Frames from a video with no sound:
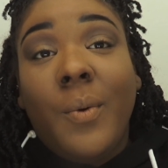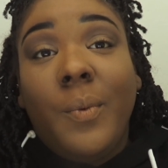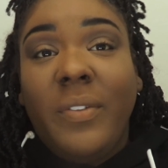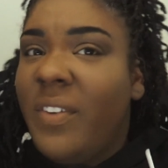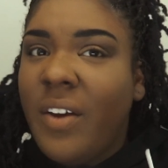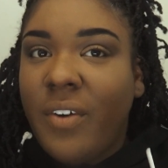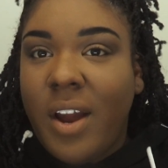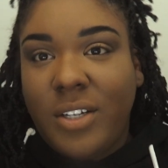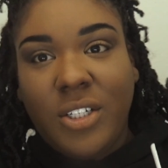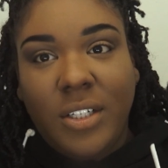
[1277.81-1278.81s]
we've never
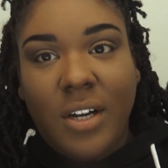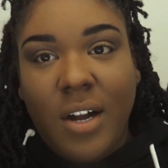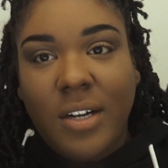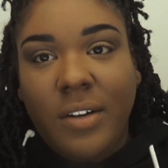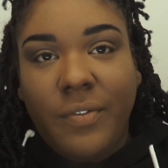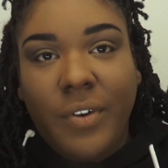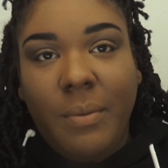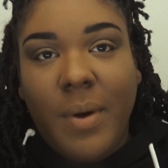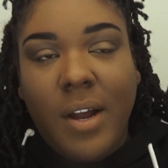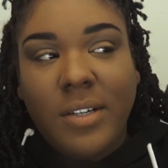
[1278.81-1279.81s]
actually gone on
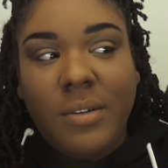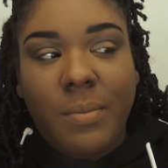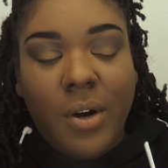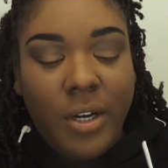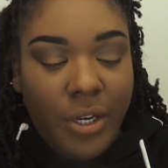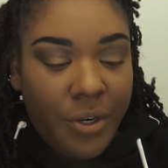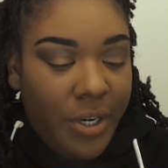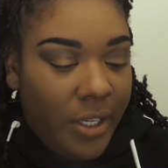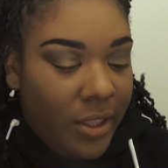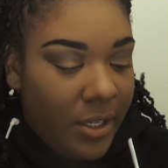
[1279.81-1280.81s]
Fremont to party or
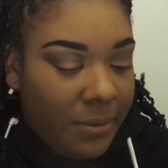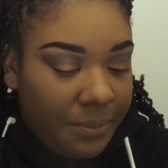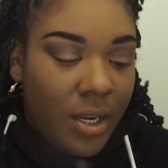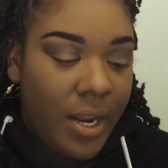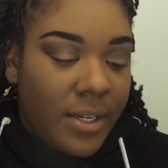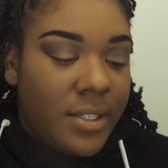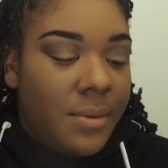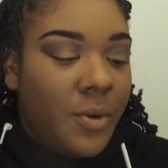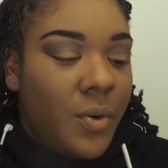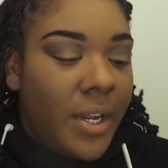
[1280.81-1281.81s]
anything. Next,
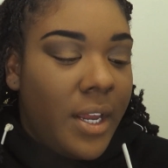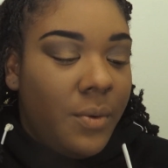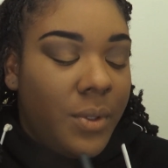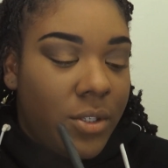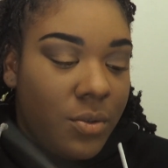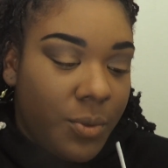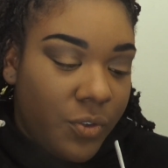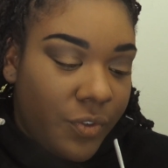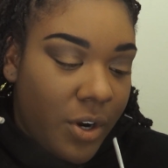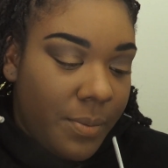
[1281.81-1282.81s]
I'm going in with
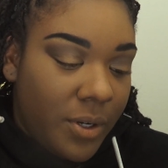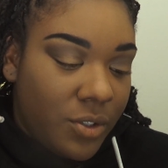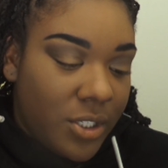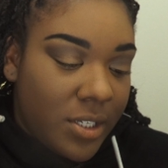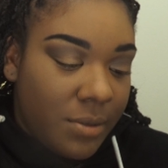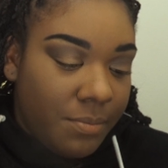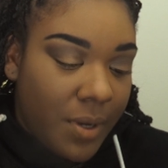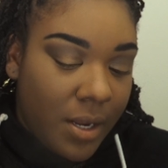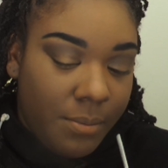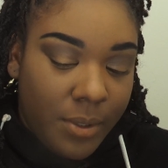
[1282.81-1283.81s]
Smooth Criminal just to
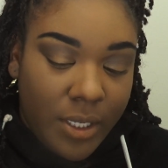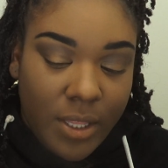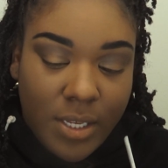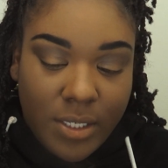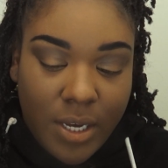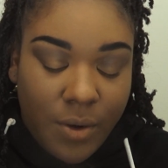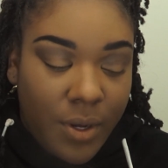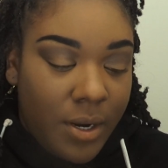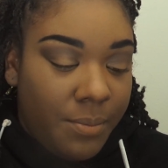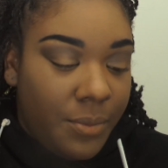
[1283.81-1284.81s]
kind of blend this out,
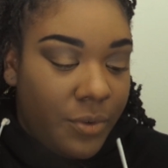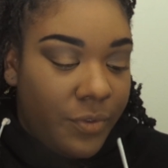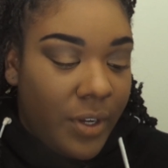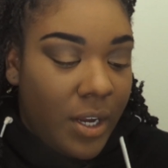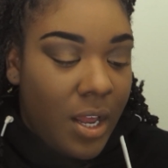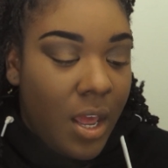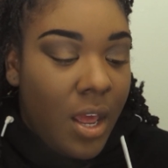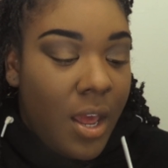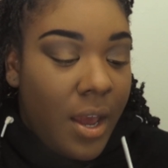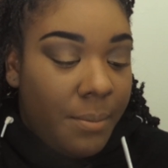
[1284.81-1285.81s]
and I'm moving.
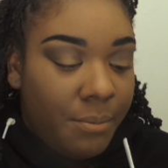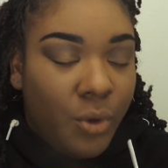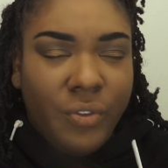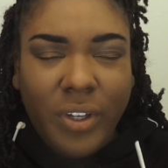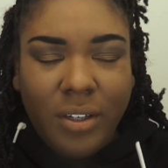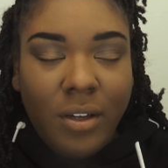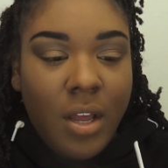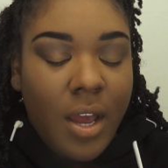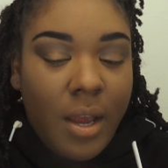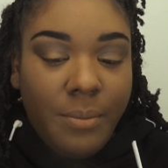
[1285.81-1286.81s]

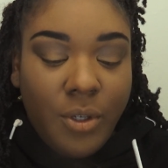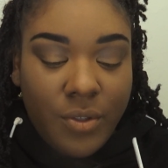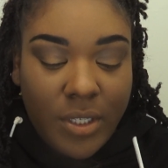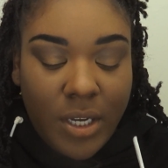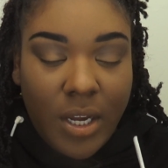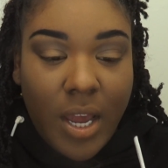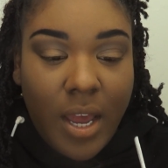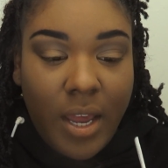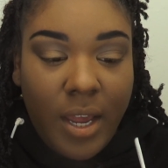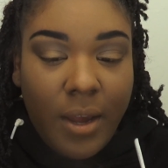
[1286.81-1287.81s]
I'm using
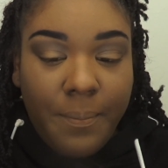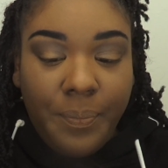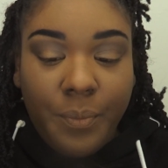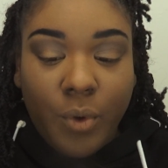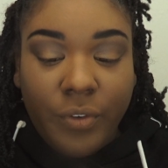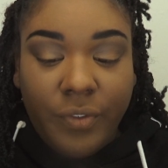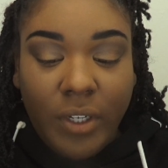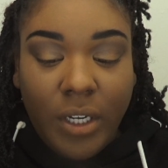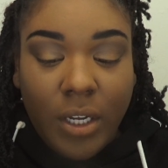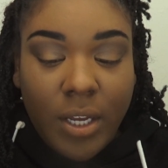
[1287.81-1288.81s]
a
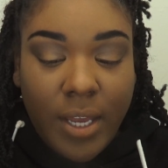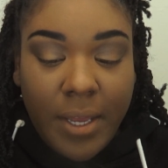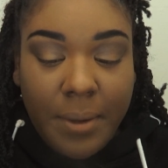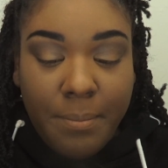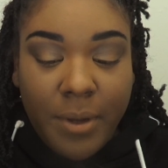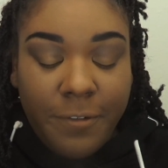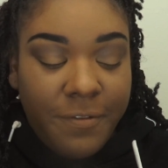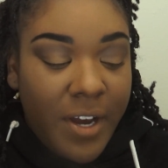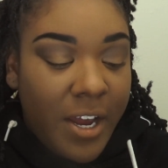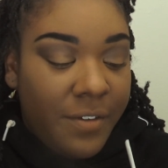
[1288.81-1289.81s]
Morphe
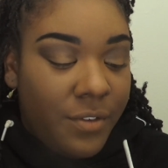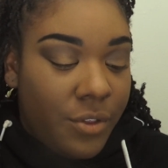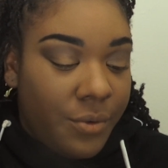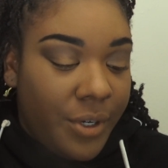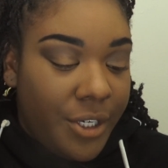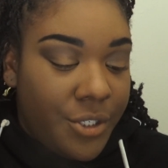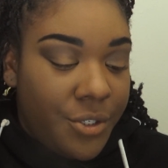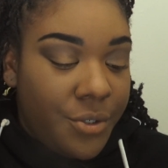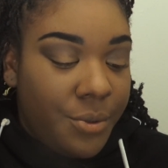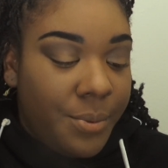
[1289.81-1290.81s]

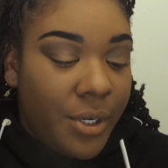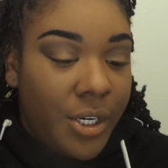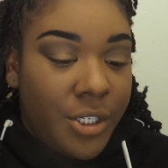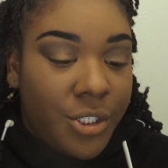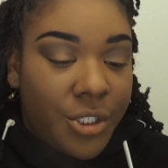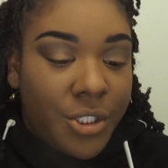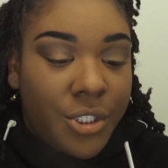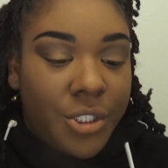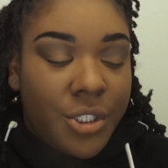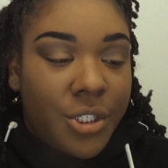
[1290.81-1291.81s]
M532 brush,